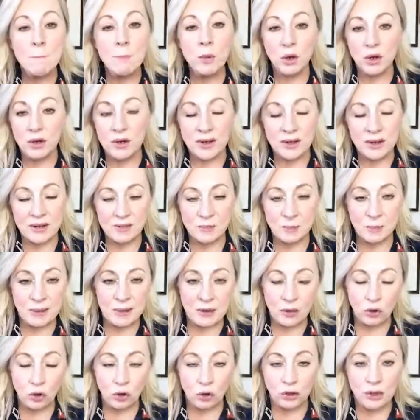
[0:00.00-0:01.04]
But it has
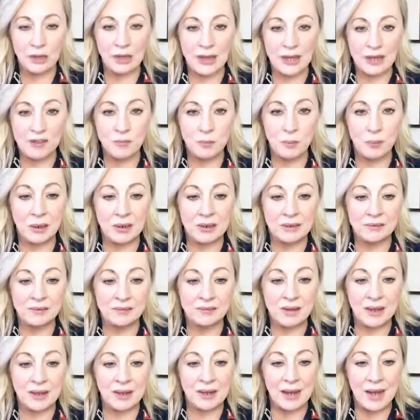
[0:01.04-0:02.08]
been nonetheless
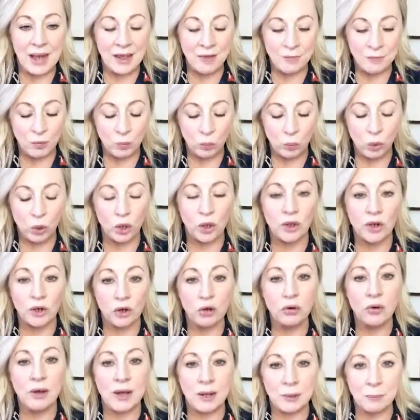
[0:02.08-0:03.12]
brilliant, and I've been working
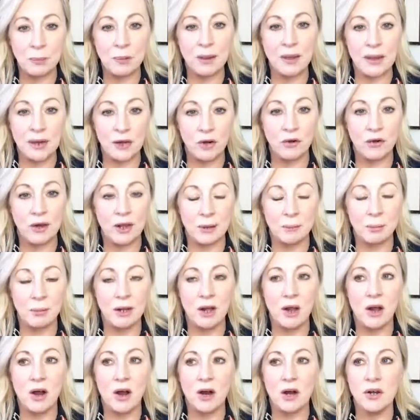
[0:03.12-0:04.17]
incredibly
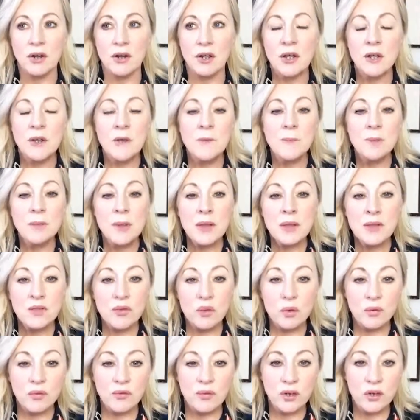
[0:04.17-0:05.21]
hard.
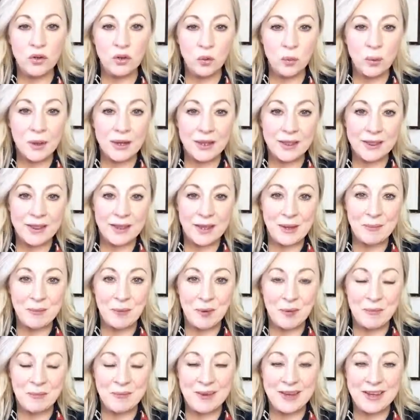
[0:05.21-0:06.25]
So if you know anything
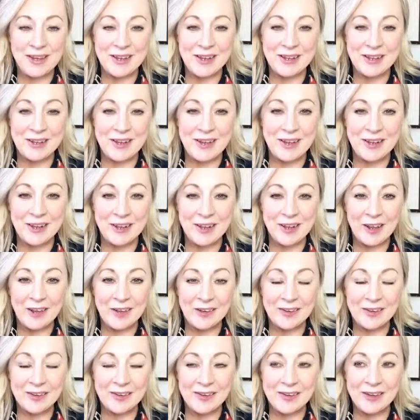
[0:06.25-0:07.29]
about me
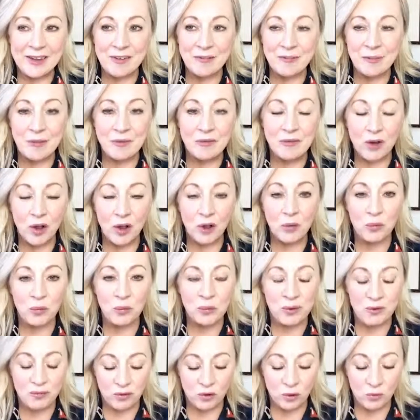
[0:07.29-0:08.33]
and you have been following
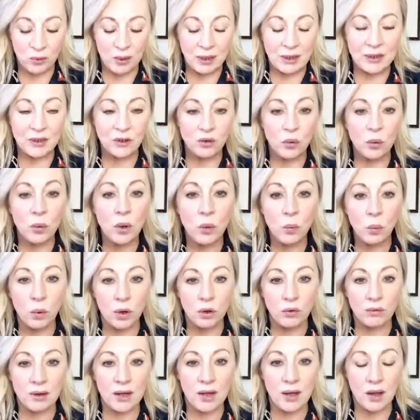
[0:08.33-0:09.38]
me for a while, you know I
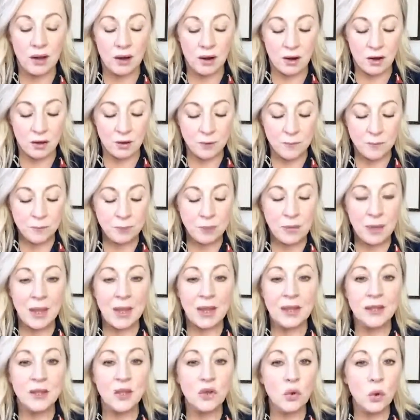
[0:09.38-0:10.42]
work really hard.
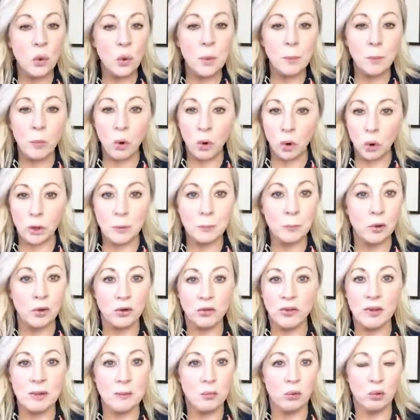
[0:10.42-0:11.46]
And you know I'm all
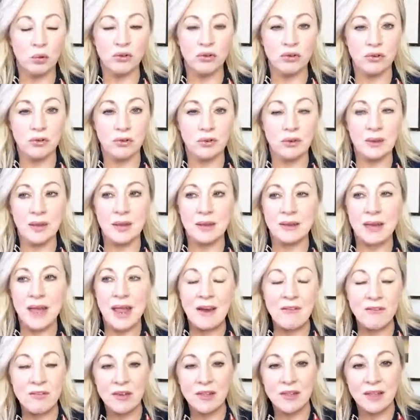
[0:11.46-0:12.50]
about the emotion, that
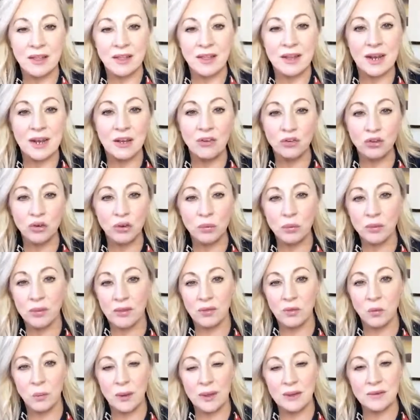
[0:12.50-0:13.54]
everything that I do
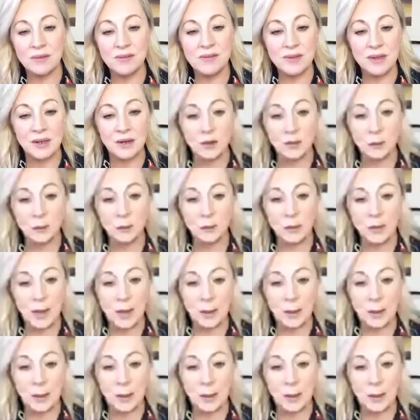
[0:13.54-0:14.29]
within the Wellness Seeker